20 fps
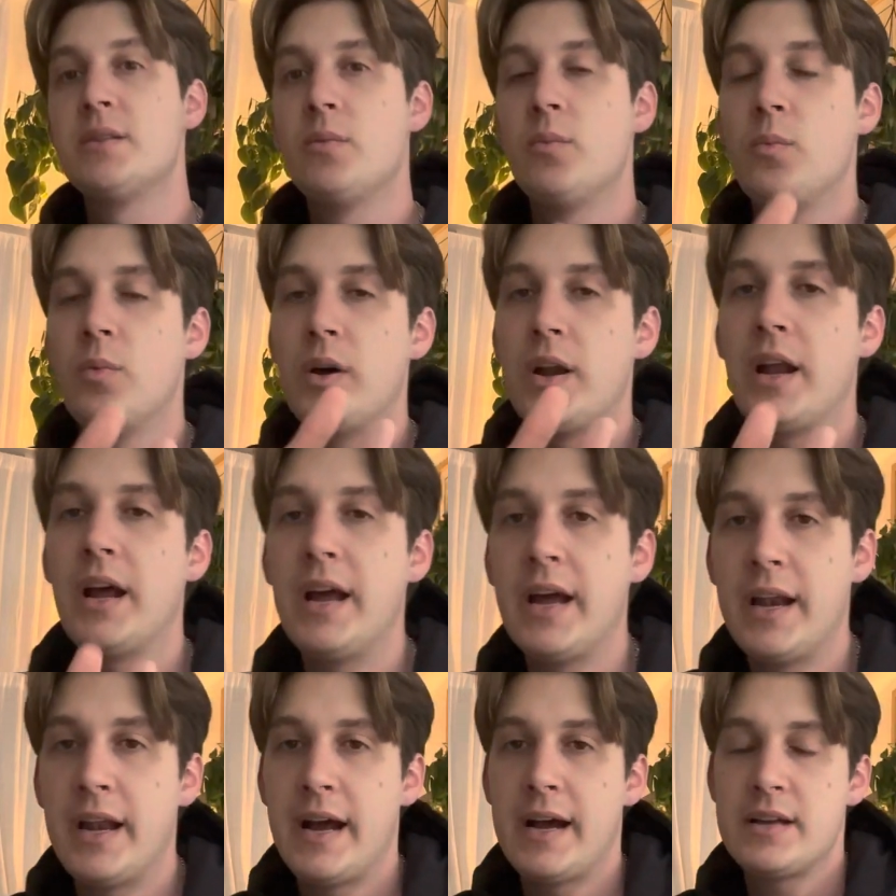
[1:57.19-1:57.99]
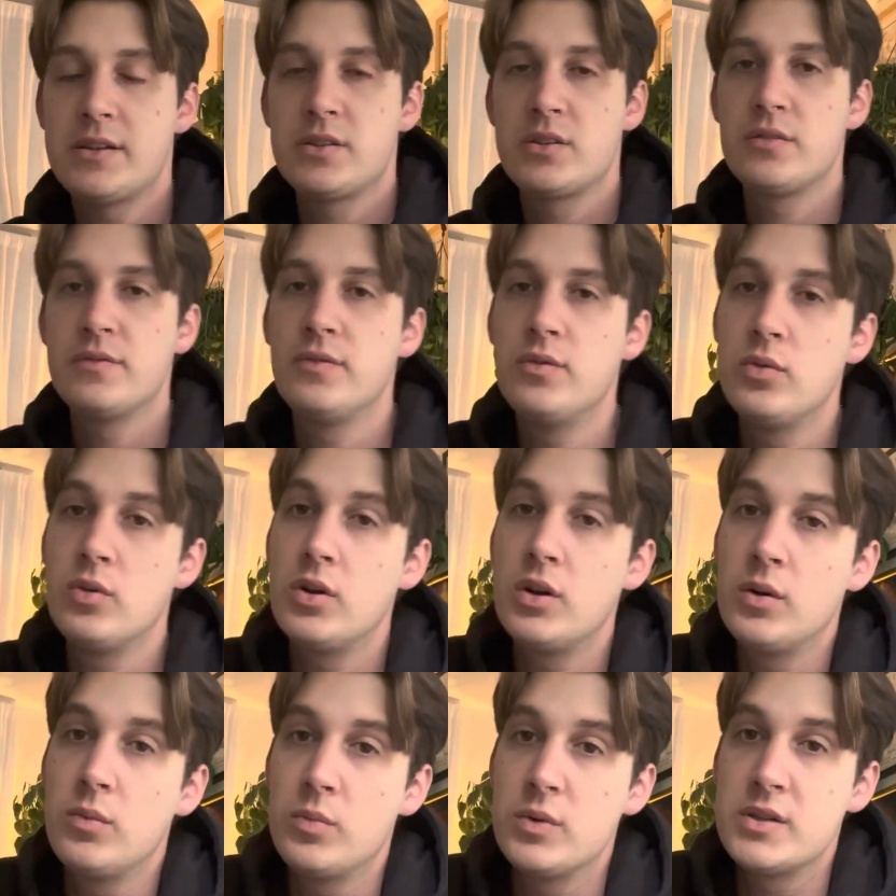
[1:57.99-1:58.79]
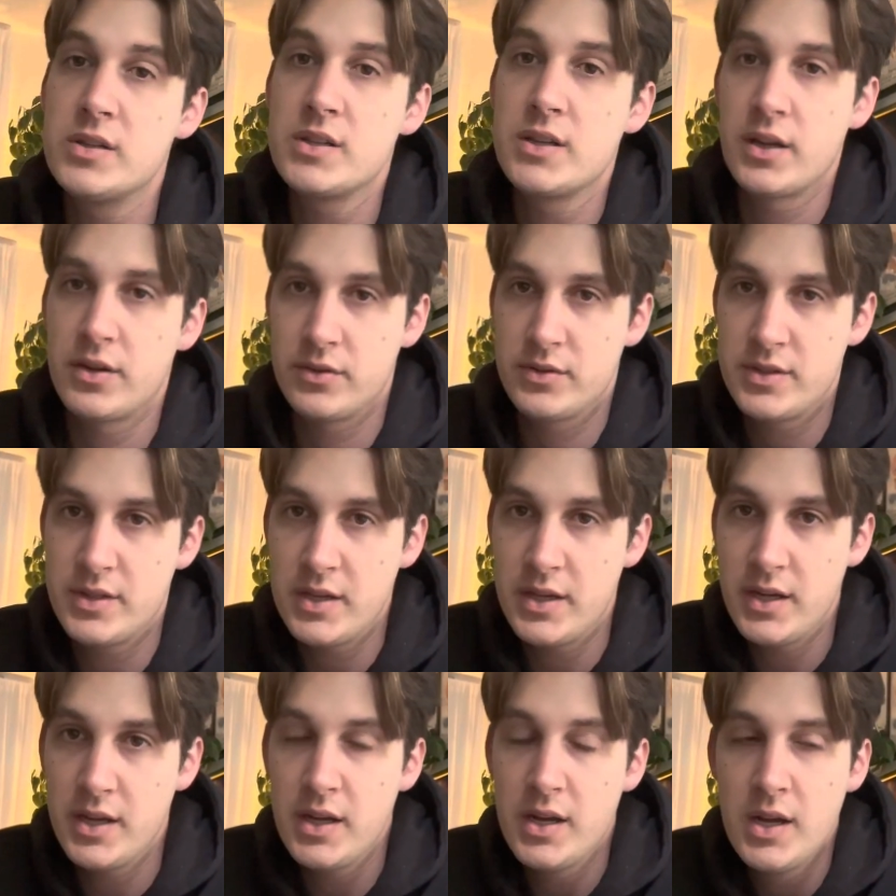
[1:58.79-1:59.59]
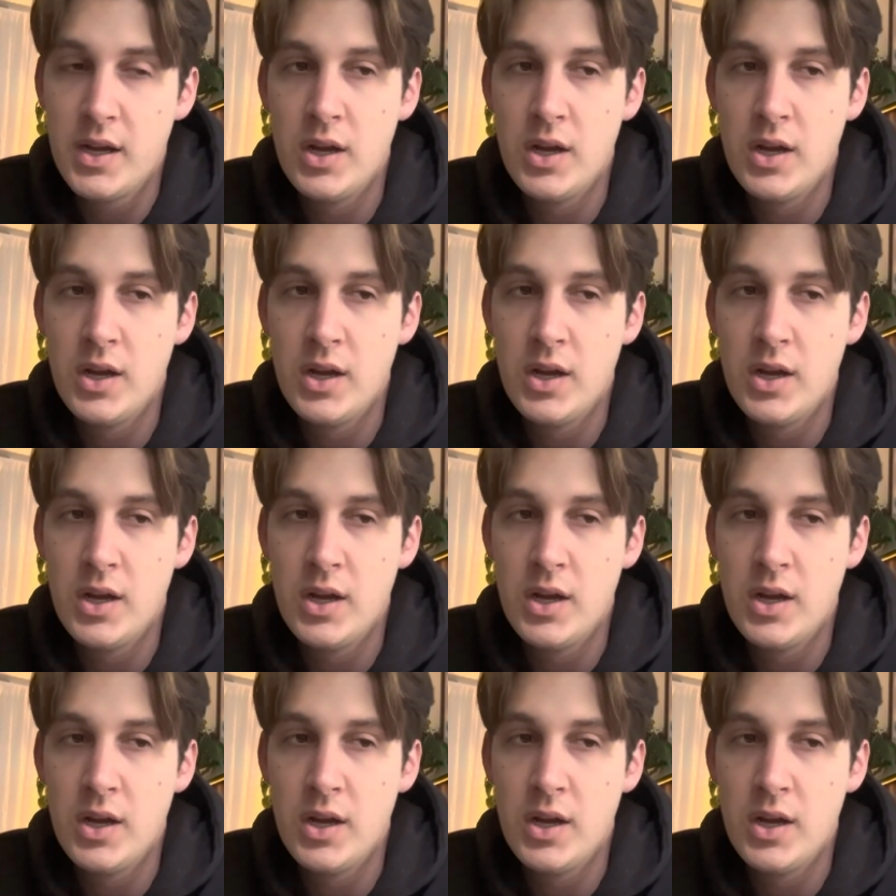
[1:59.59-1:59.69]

what I had asked for was subtlety.